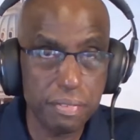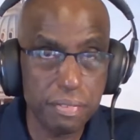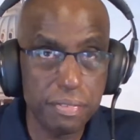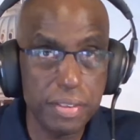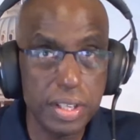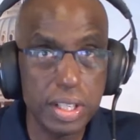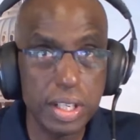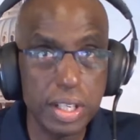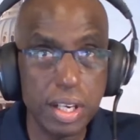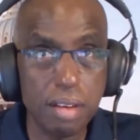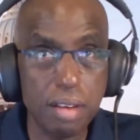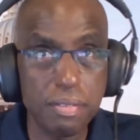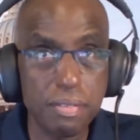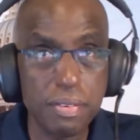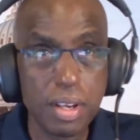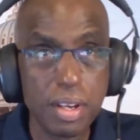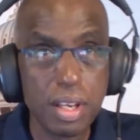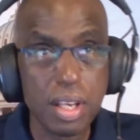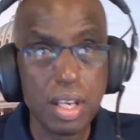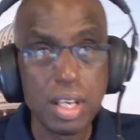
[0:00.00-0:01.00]
The feeling
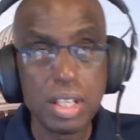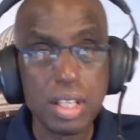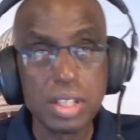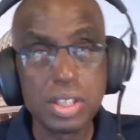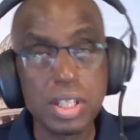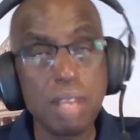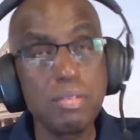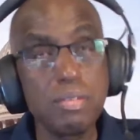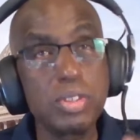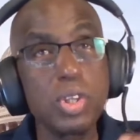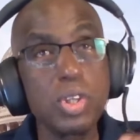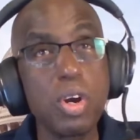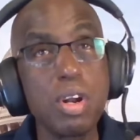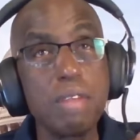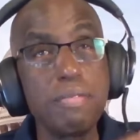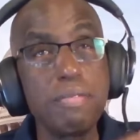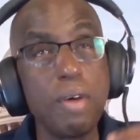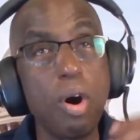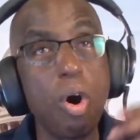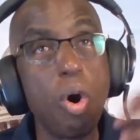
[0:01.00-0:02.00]
of some
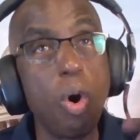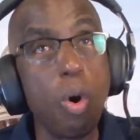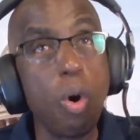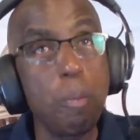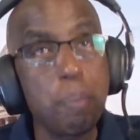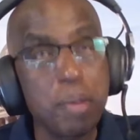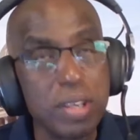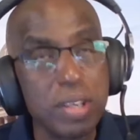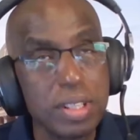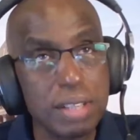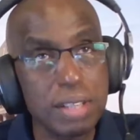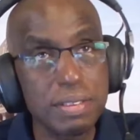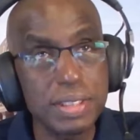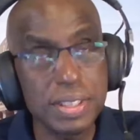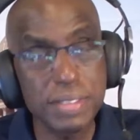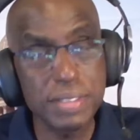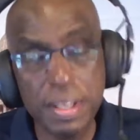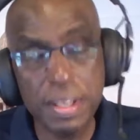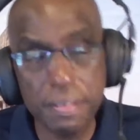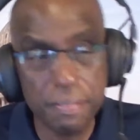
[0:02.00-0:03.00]
sort of a hope, the
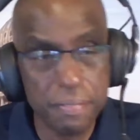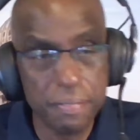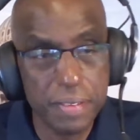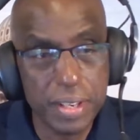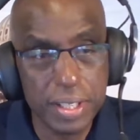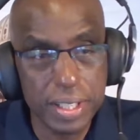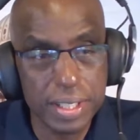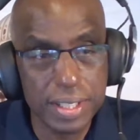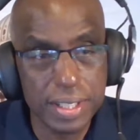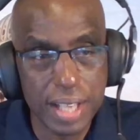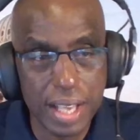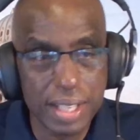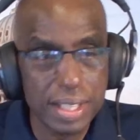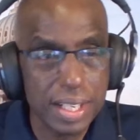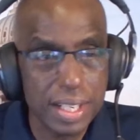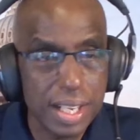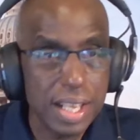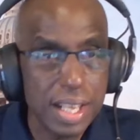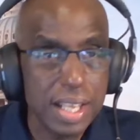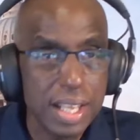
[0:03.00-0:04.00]
feeling that
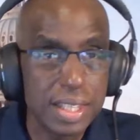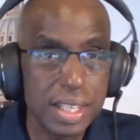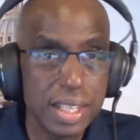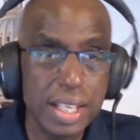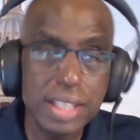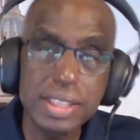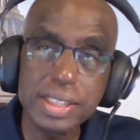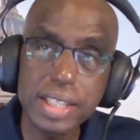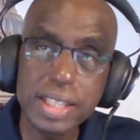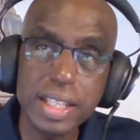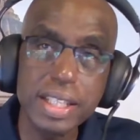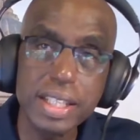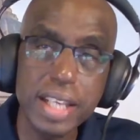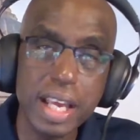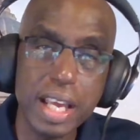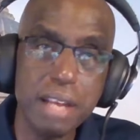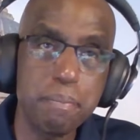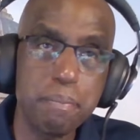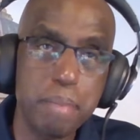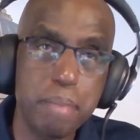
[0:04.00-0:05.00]
things can
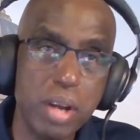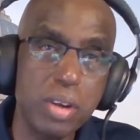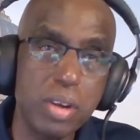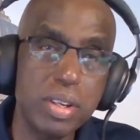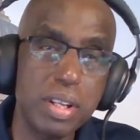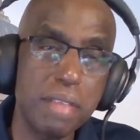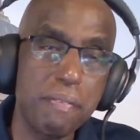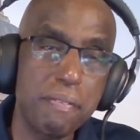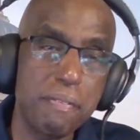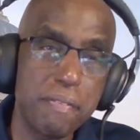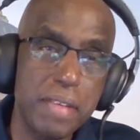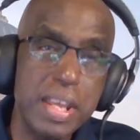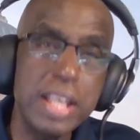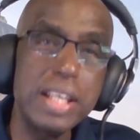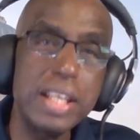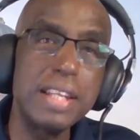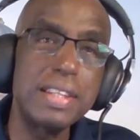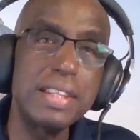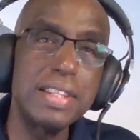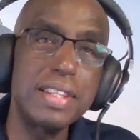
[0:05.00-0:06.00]
get better, the
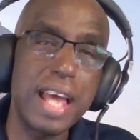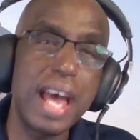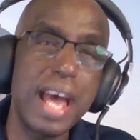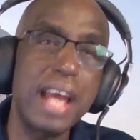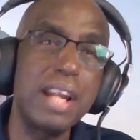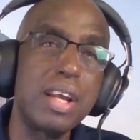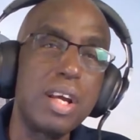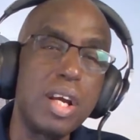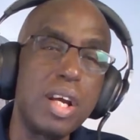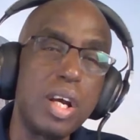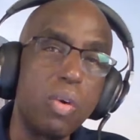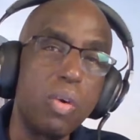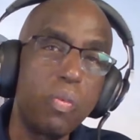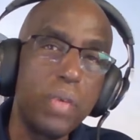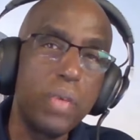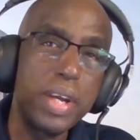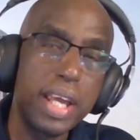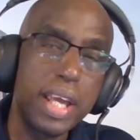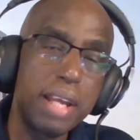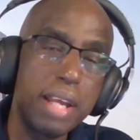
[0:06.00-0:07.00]
feeling that
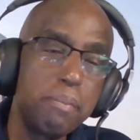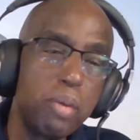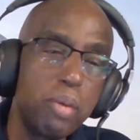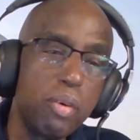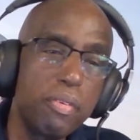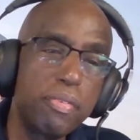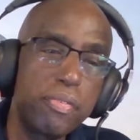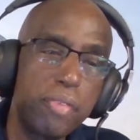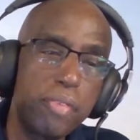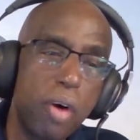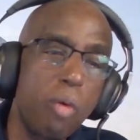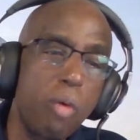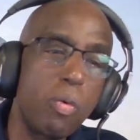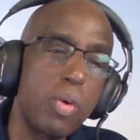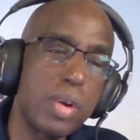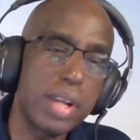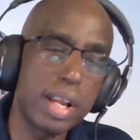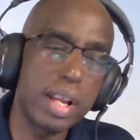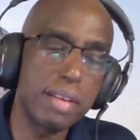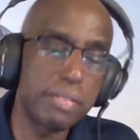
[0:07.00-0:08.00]
we can move
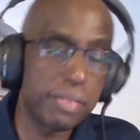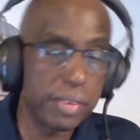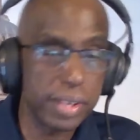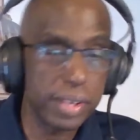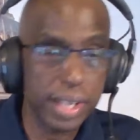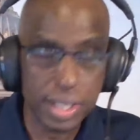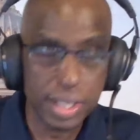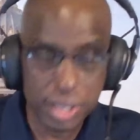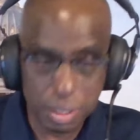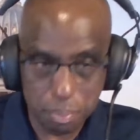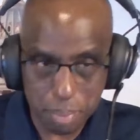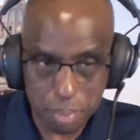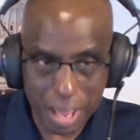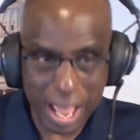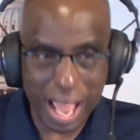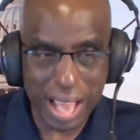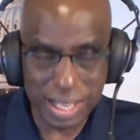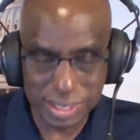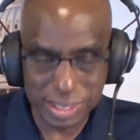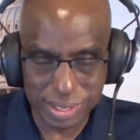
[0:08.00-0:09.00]
forward and forget the
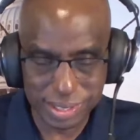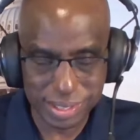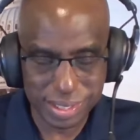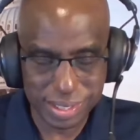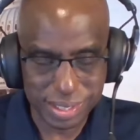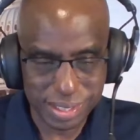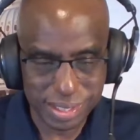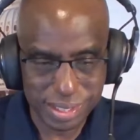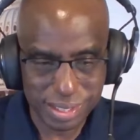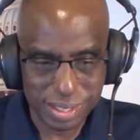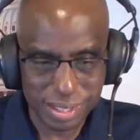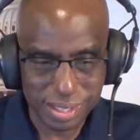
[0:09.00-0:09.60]
past.